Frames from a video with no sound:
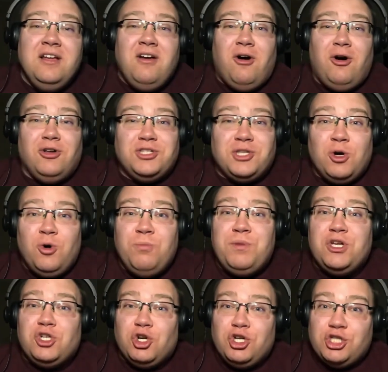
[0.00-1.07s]
Also,
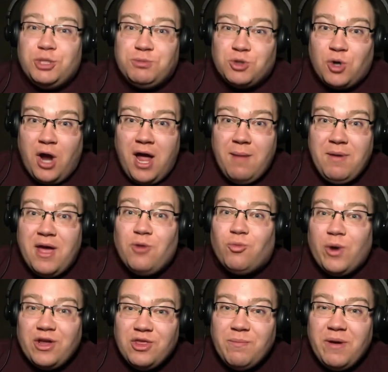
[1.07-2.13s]
be sure to subscribe and
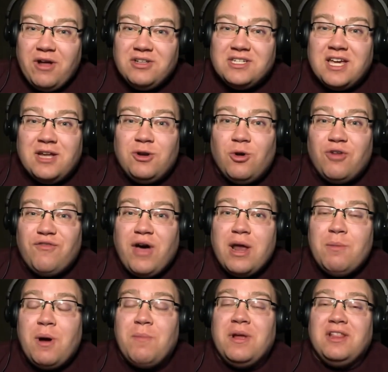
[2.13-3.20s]
ring the bell to get
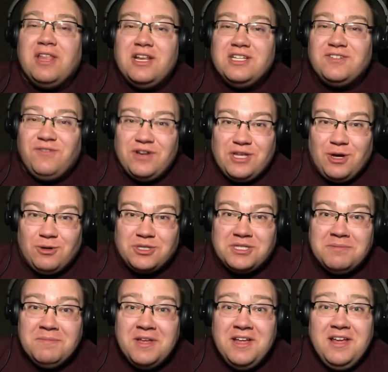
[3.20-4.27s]
notified about my latest
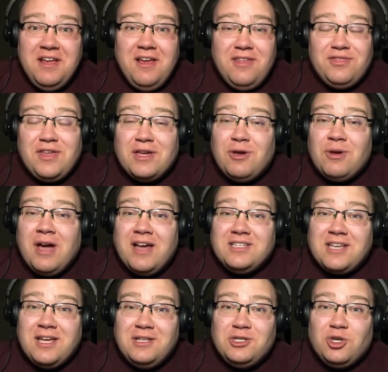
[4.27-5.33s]
videos. Thank you
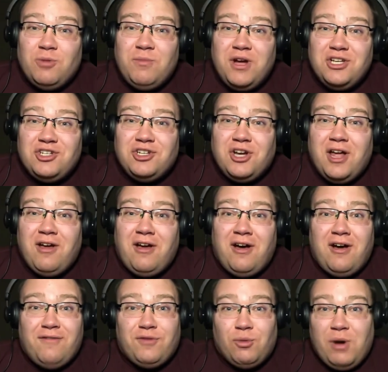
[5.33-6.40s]
guys again so much
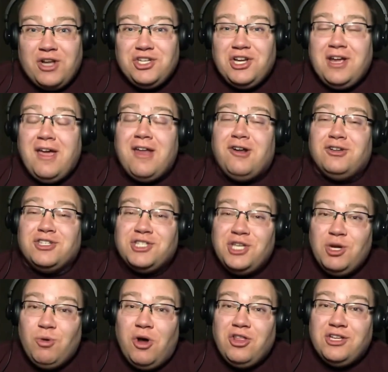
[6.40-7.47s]
uh, for watching, and I'll
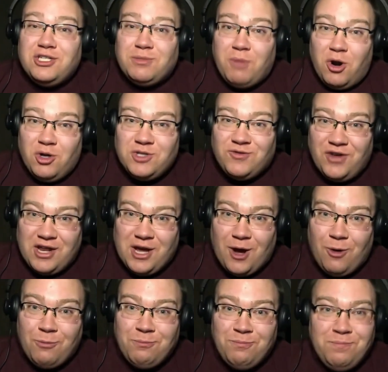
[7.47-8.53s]
see you all in tomorrow's video.